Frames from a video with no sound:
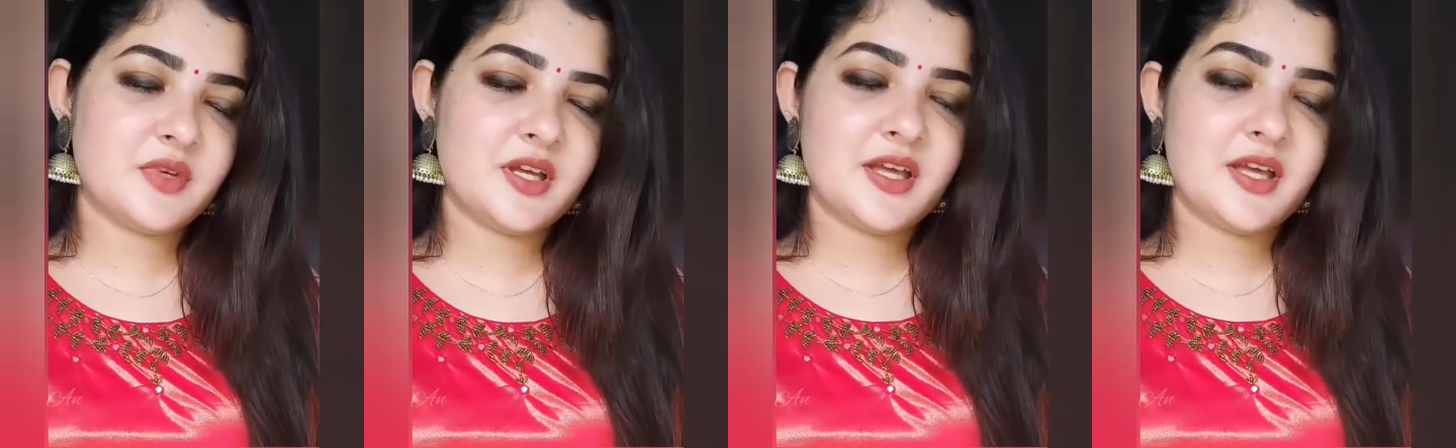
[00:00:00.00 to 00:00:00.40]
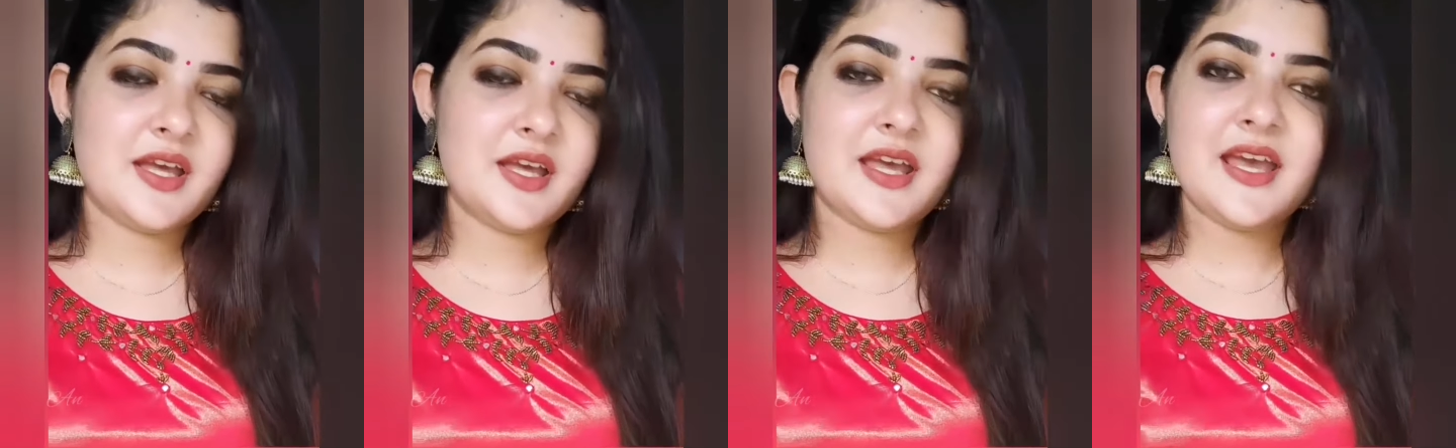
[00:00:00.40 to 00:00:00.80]
She made
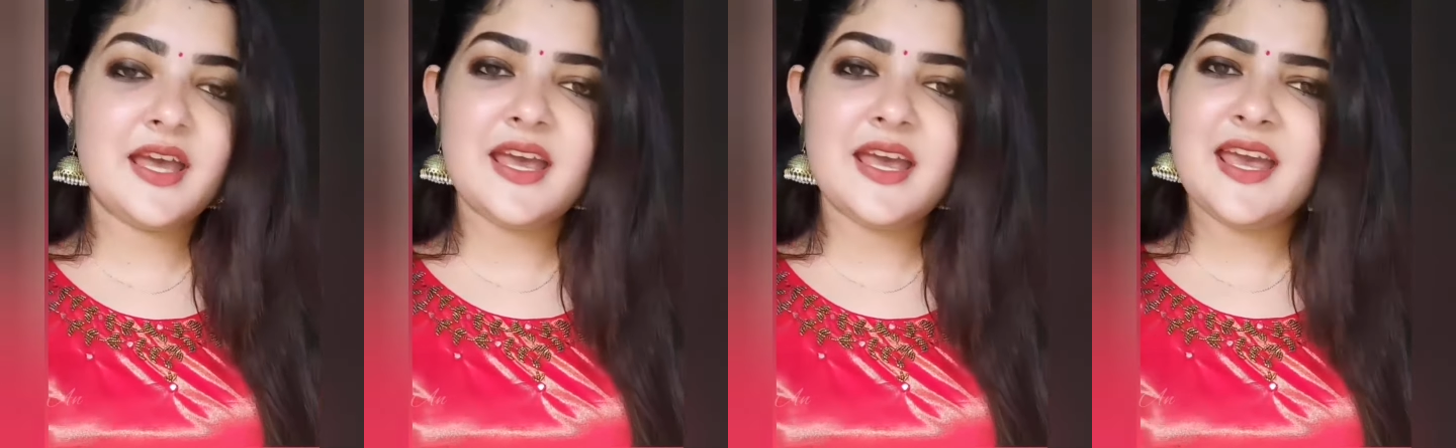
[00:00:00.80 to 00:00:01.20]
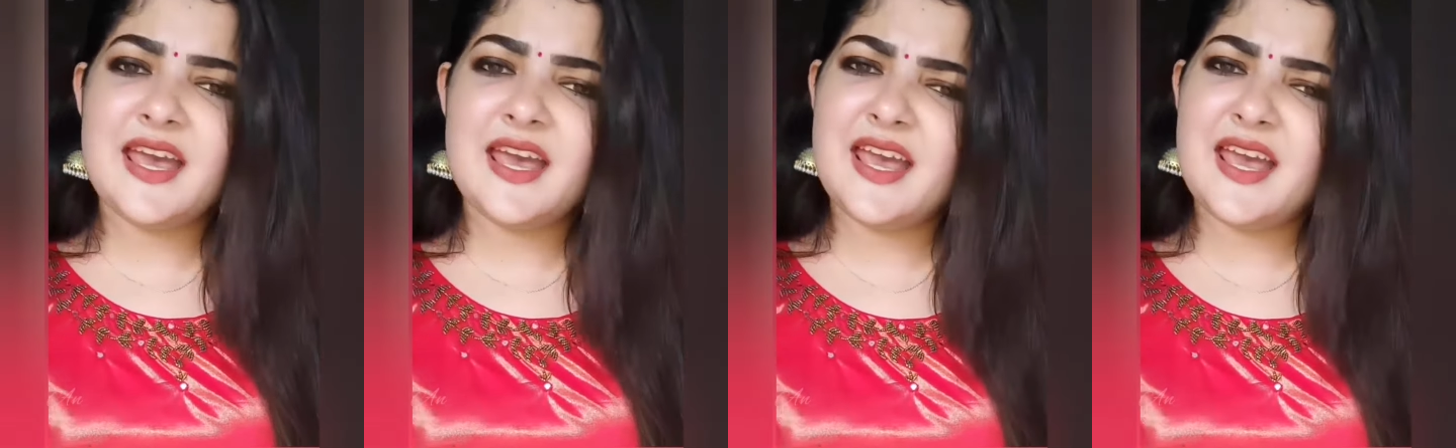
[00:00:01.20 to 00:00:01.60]
her first
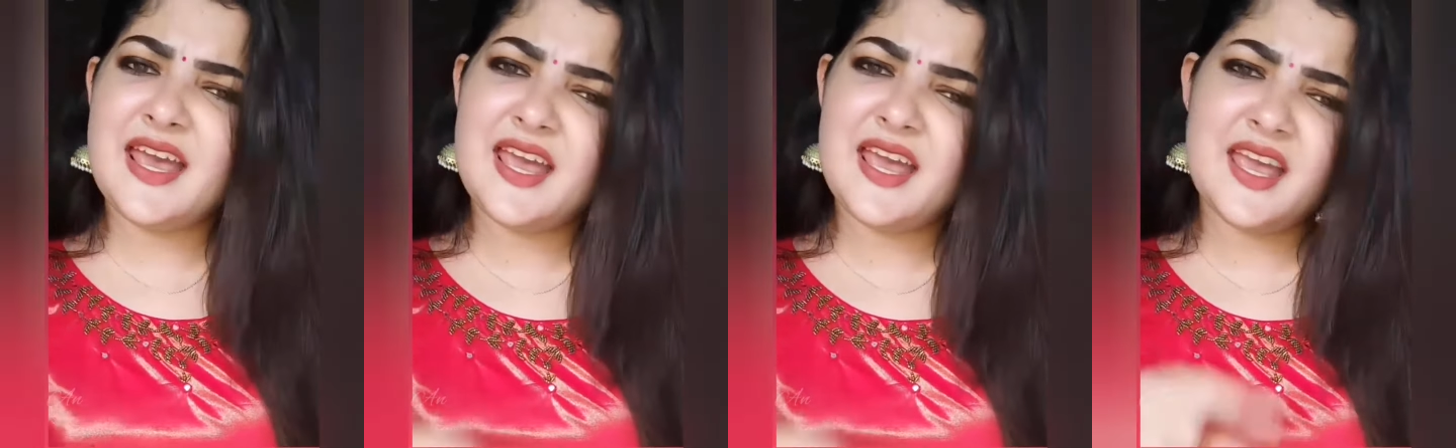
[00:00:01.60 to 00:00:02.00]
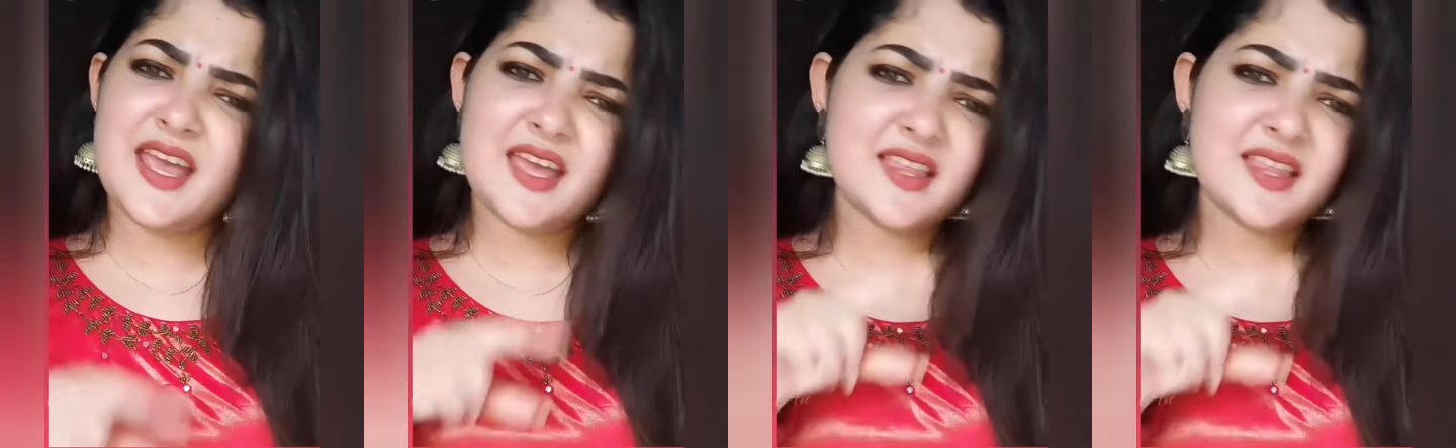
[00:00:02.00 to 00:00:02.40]
debut in
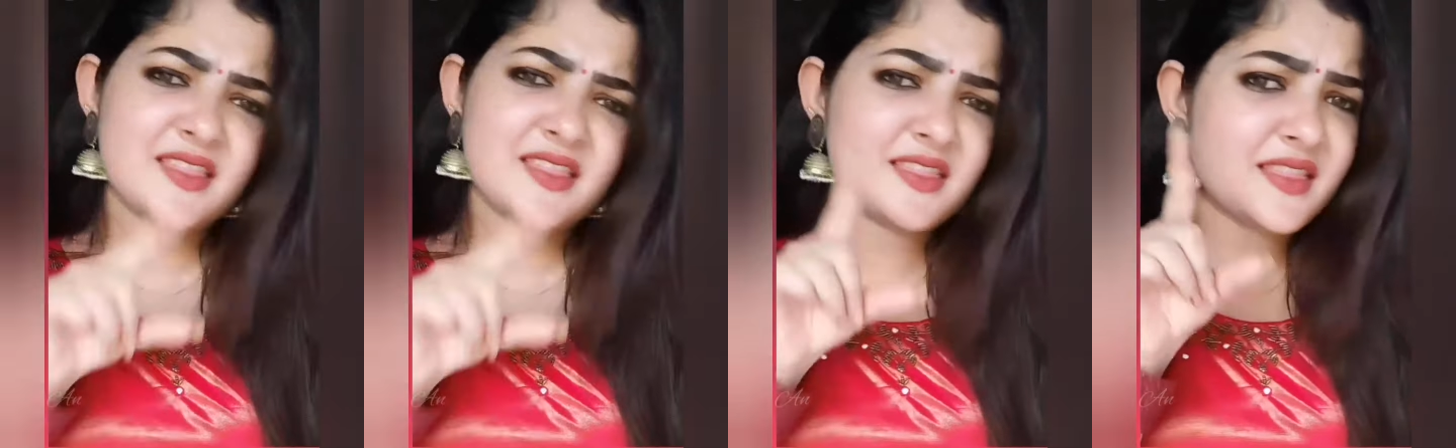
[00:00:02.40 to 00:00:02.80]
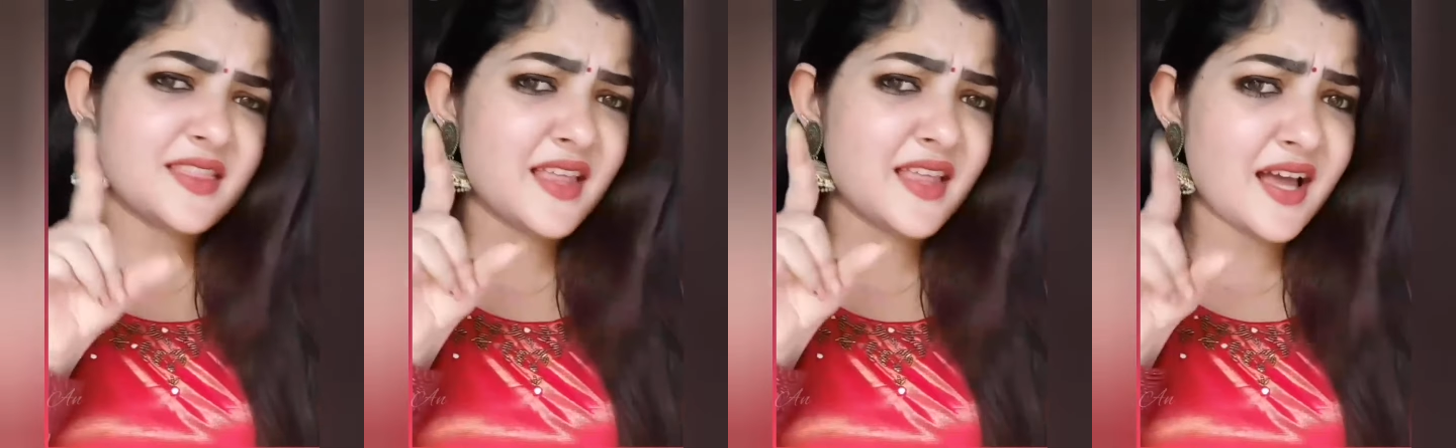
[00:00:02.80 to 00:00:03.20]
Malayalam with the John
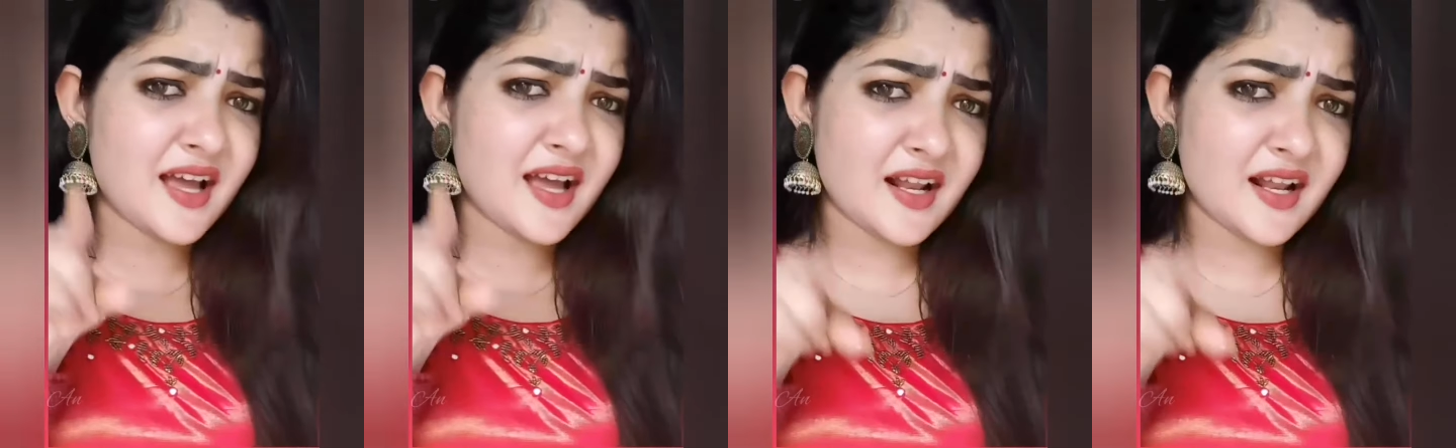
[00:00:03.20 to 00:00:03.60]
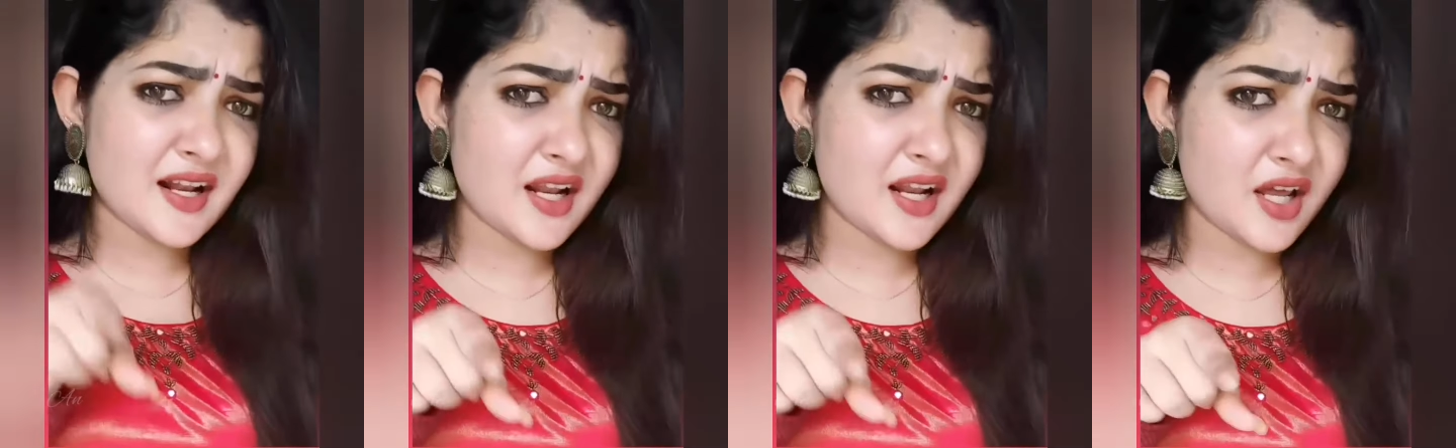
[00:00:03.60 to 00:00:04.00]
Paul Vathil
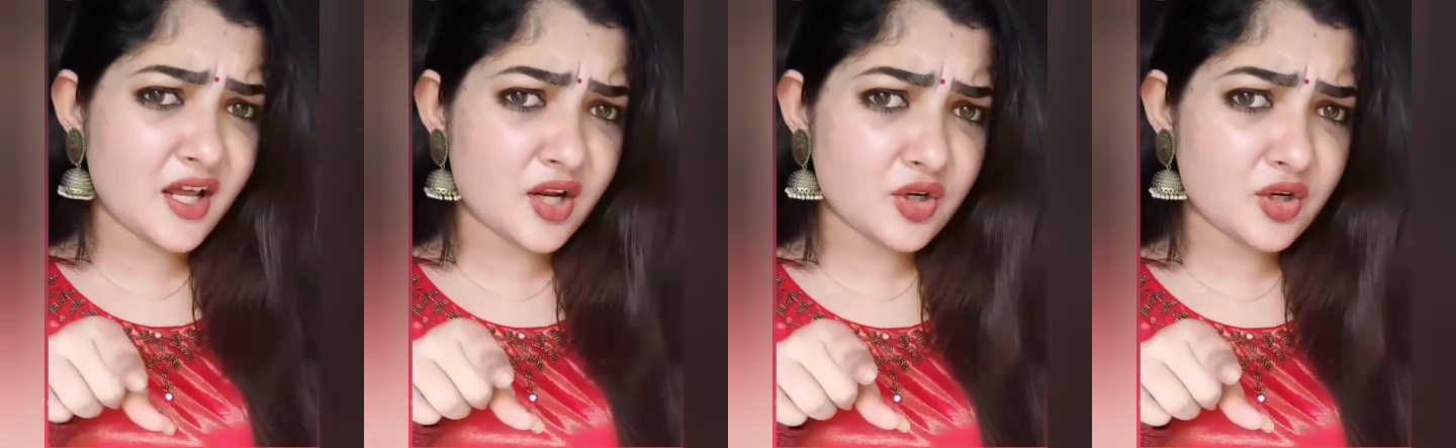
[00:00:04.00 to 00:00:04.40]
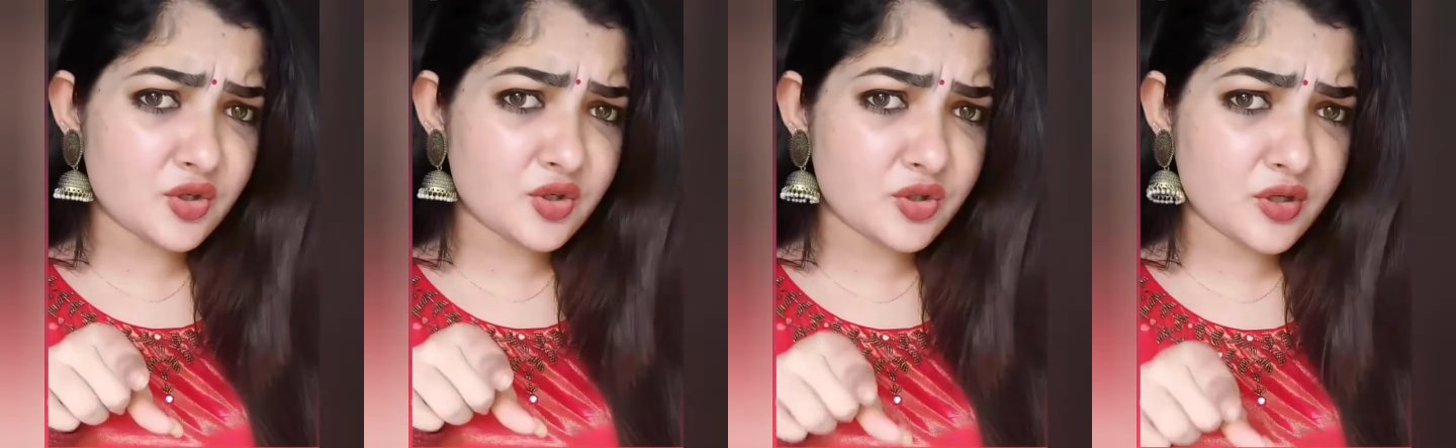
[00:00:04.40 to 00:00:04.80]
Thurakanu
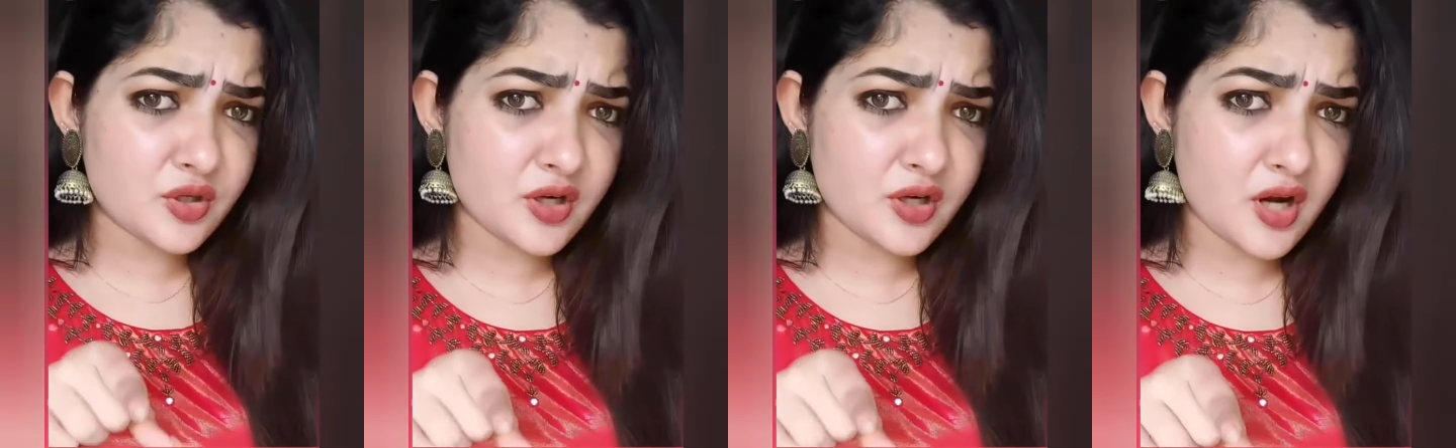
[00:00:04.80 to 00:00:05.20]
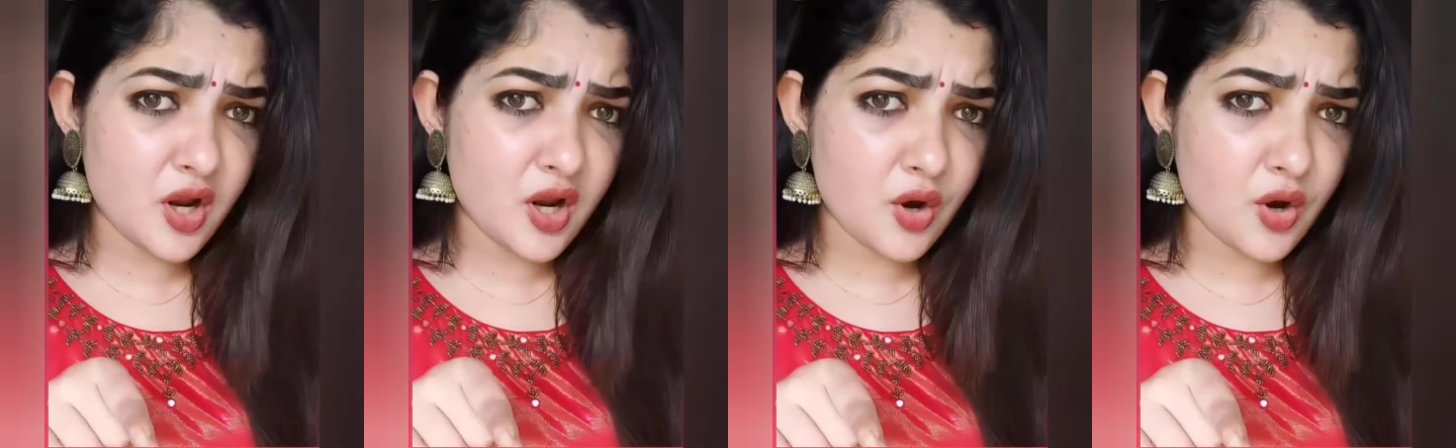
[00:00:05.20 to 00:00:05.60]
directed by Chandra
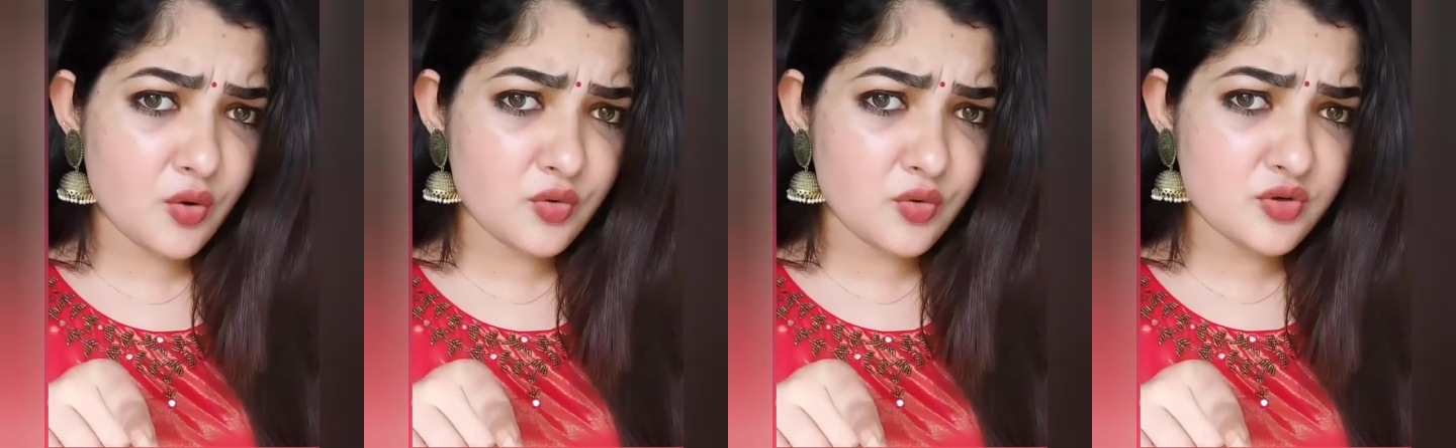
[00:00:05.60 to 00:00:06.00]
Hassan.